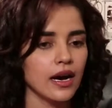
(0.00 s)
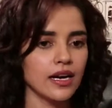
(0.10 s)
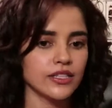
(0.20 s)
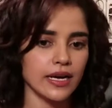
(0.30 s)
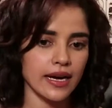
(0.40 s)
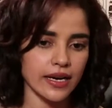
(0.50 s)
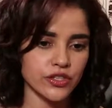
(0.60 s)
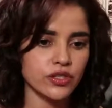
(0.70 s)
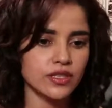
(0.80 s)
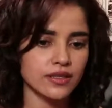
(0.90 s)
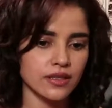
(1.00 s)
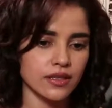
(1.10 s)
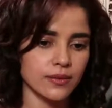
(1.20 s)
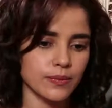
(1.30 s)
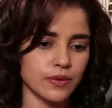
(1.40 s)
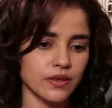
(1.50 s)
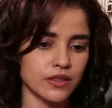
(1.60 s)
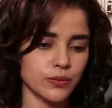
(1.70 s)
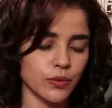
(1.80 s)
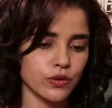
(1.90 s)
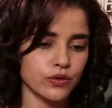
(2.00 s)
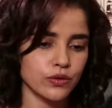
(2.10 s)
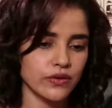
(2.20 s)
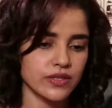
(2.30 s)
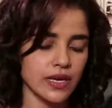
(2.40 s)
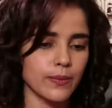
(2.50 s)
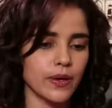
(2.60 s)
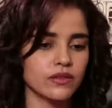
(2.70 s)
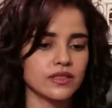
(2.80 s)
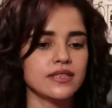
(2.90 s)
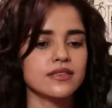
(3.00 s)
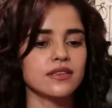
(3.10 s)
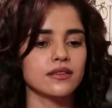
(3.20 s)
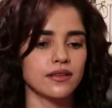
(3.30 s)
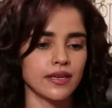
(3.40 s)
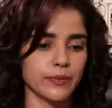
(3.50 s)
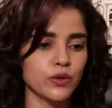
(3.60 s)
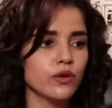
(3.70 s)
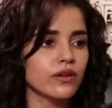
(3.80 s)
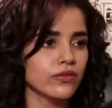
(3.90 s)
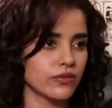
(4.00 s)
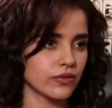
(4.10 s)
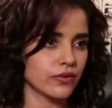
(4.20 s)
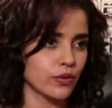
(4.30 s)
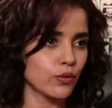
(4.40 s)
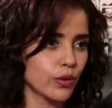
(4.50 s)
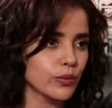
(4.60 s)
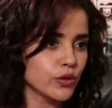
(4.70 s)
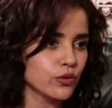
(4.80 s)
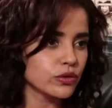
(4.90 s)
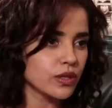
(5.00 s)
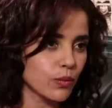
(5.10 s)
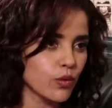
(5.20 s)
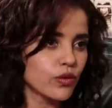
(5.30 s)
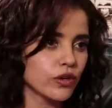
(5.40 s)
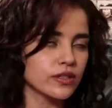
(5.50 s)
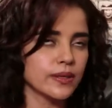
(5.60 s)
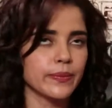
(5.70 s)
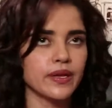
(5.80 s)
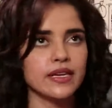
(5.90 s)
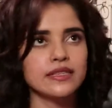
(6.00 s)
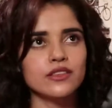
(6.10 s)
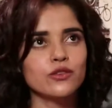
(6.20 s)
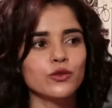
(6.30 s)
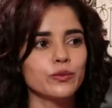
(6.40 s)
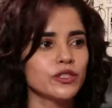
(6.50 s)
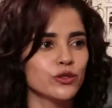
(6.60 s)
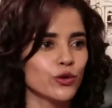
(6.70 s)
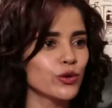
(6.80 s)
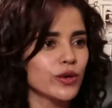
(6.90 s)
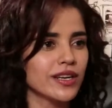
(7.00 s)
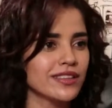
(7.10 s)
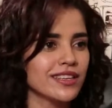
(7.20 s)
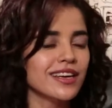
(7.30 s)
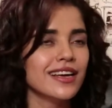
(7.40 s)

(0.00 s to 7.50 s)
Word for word: i i actually uh, uh spoke to afzal about this i said let me know if you want me to do some homework or something he said no no please don't do anything